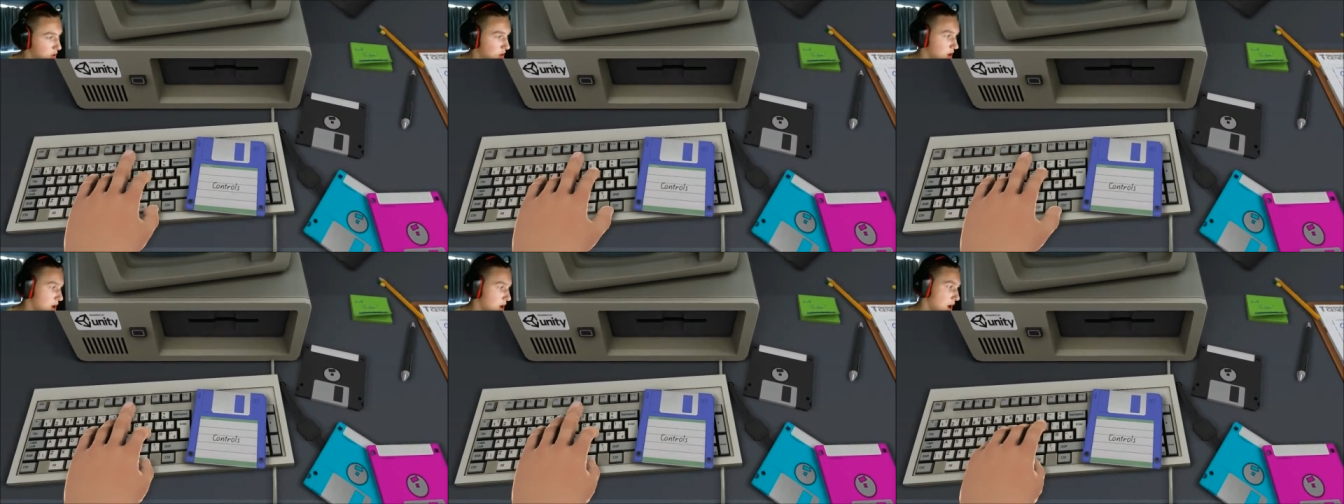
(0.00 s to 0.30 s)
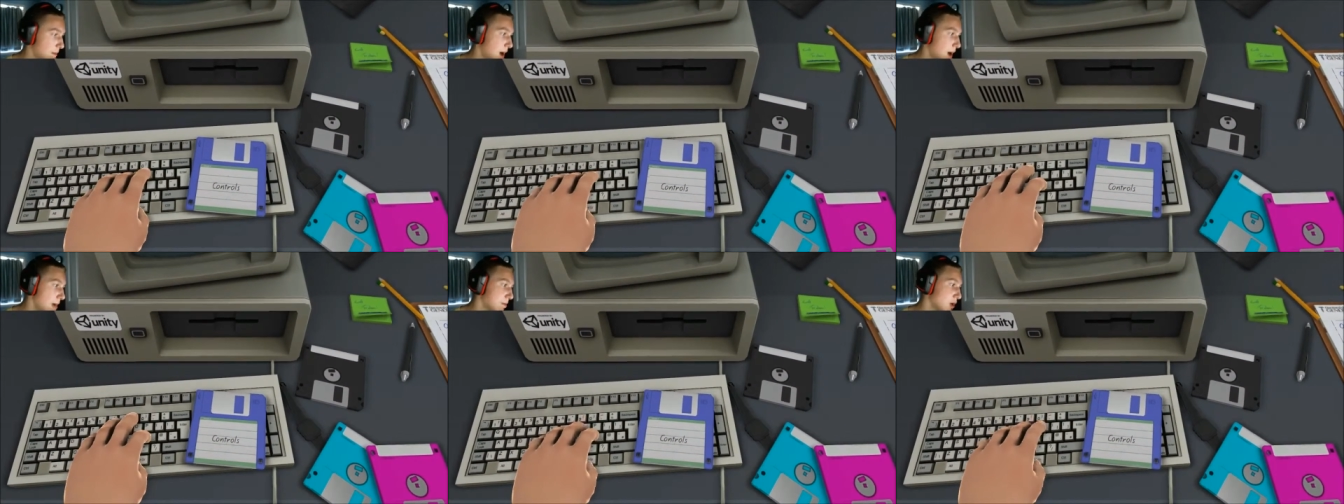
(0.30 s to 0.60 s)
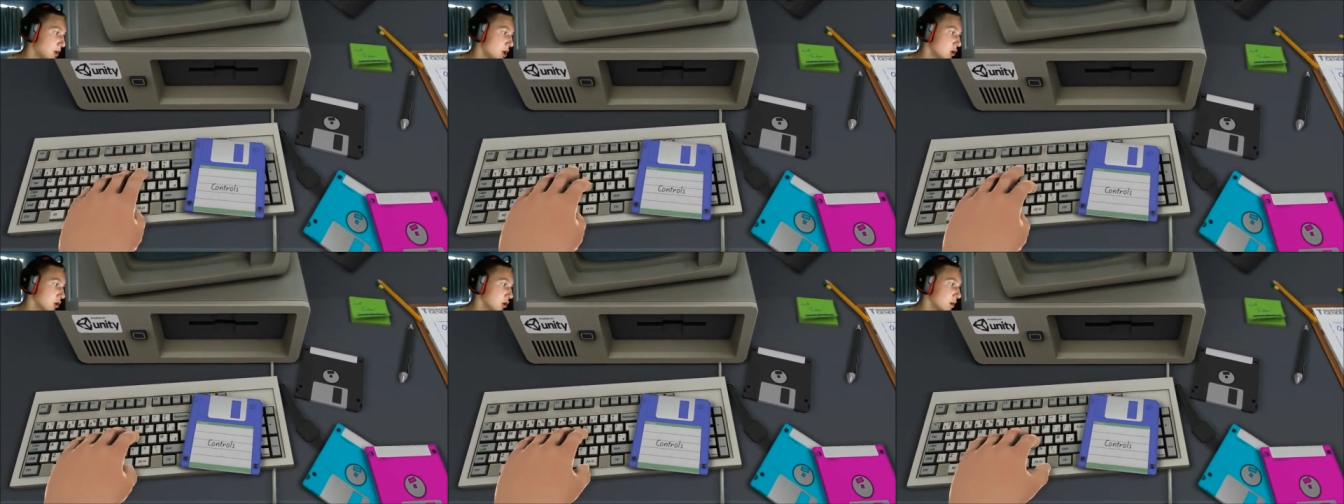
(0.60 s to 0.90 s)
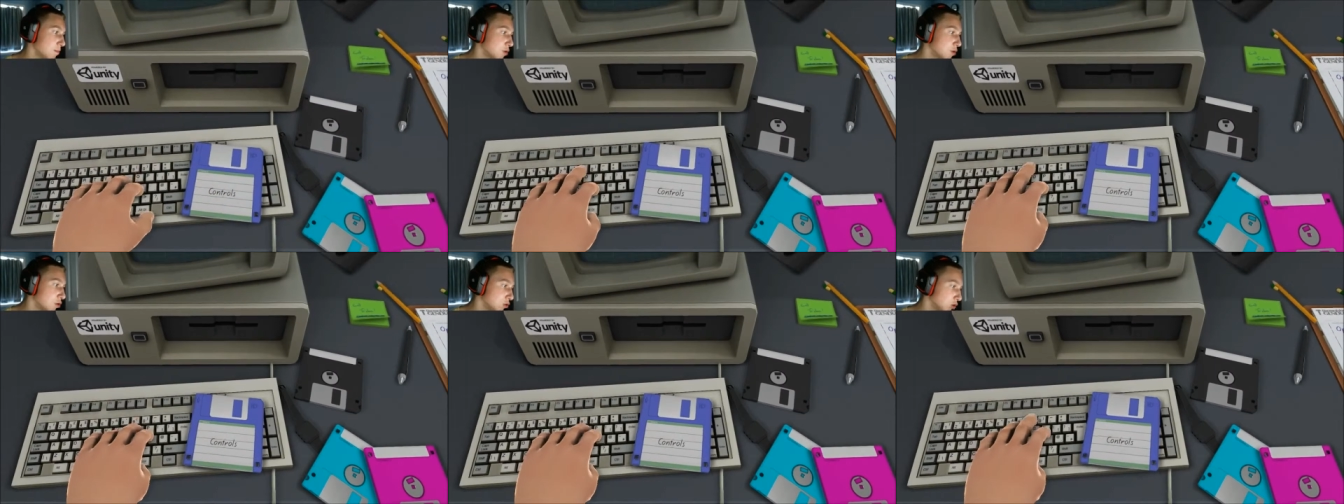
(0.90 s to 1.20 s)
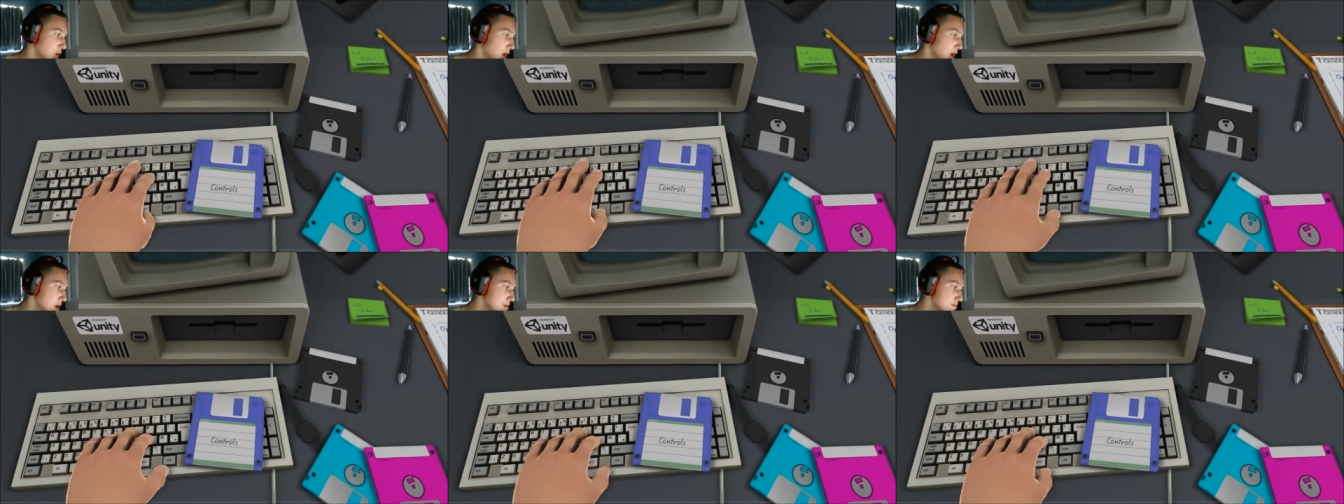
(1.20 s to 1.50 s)
Am I playing computer
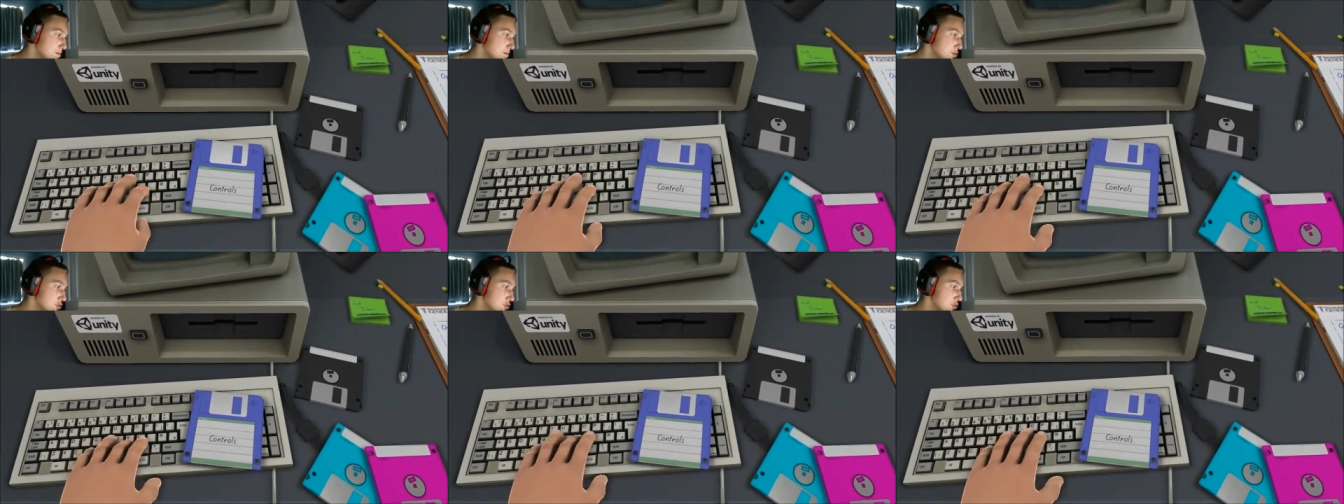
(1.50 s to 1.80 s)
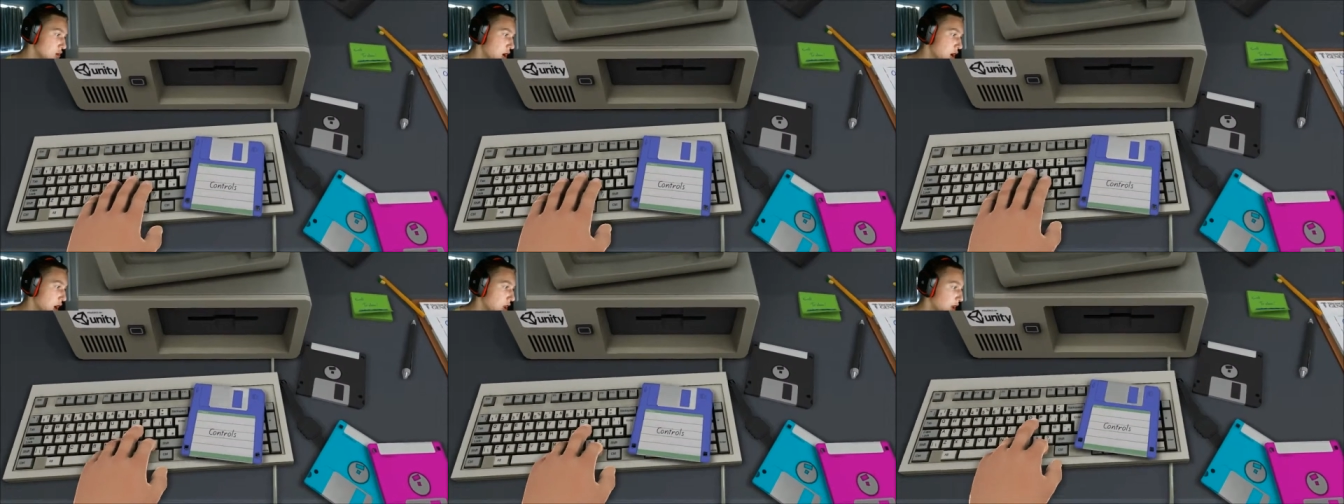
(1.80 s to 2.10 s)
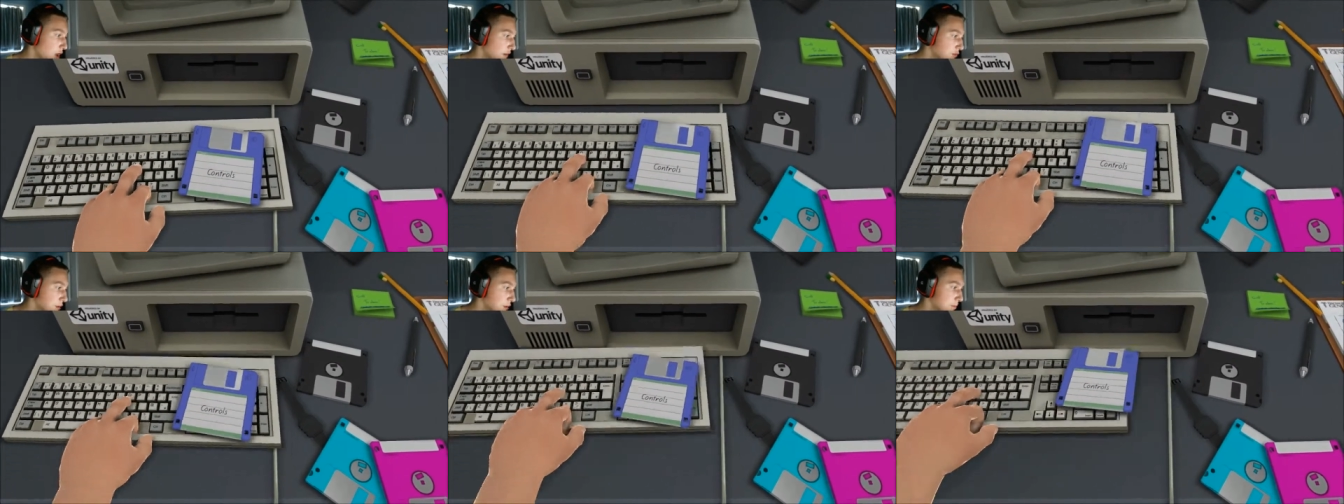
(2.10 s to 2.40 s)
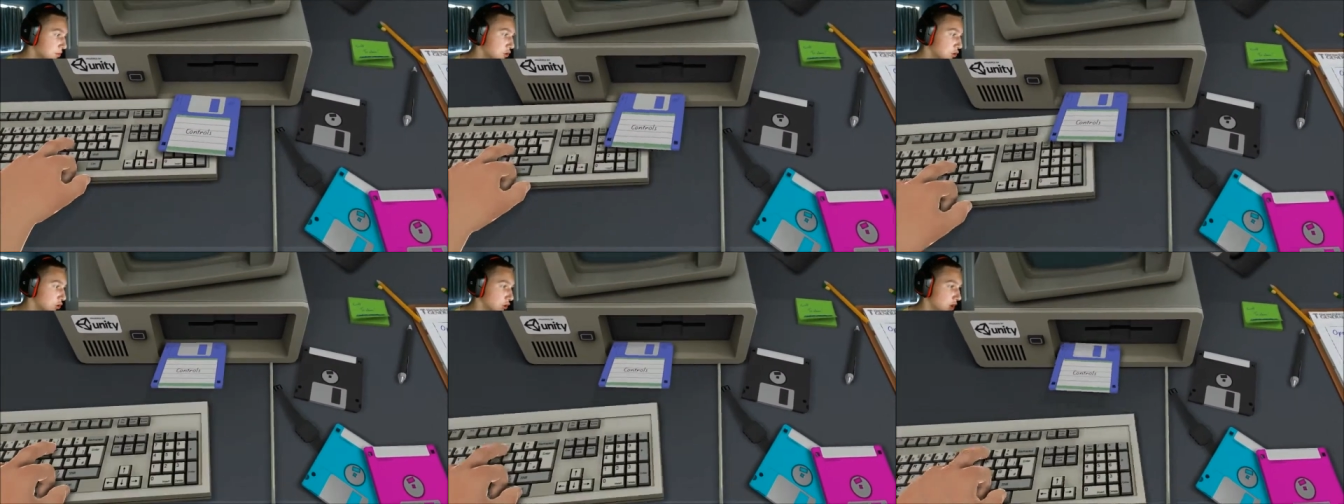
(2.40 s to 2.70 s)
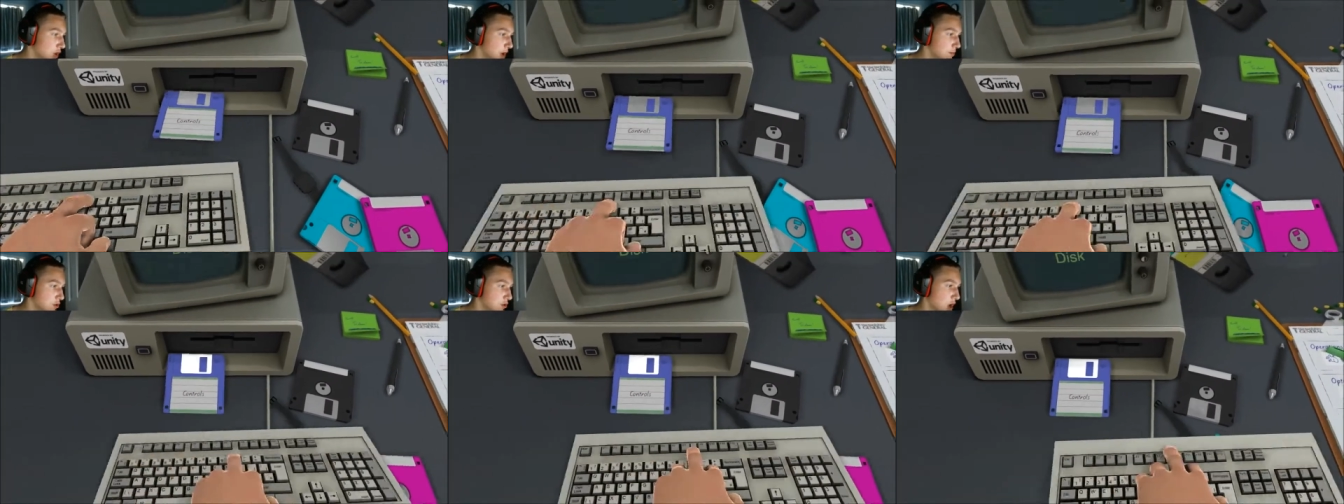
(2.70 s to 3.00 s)
games? I love computer
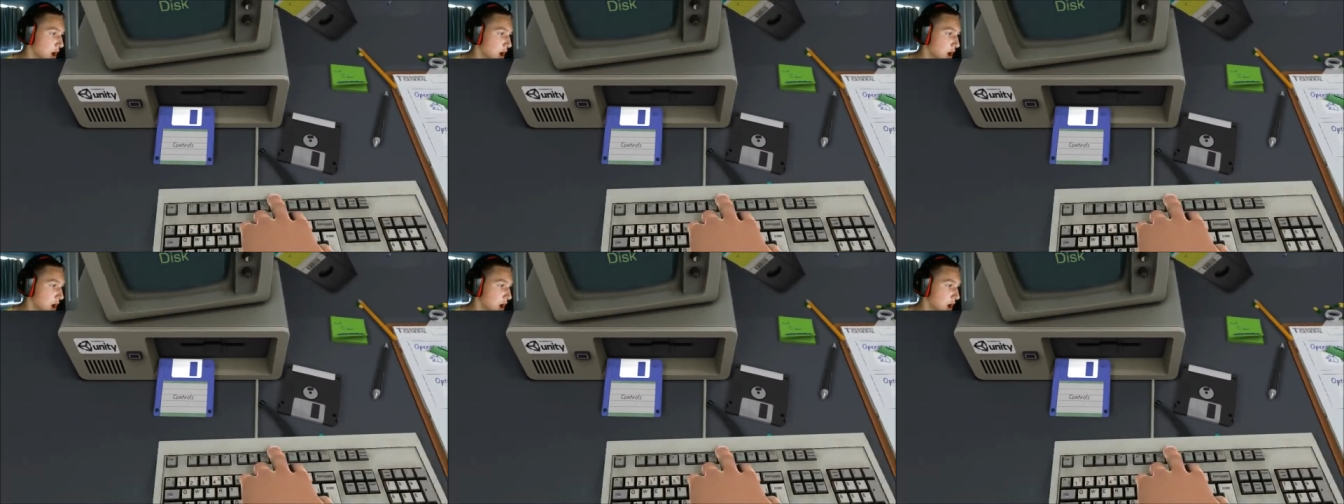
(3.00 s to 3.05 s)
games.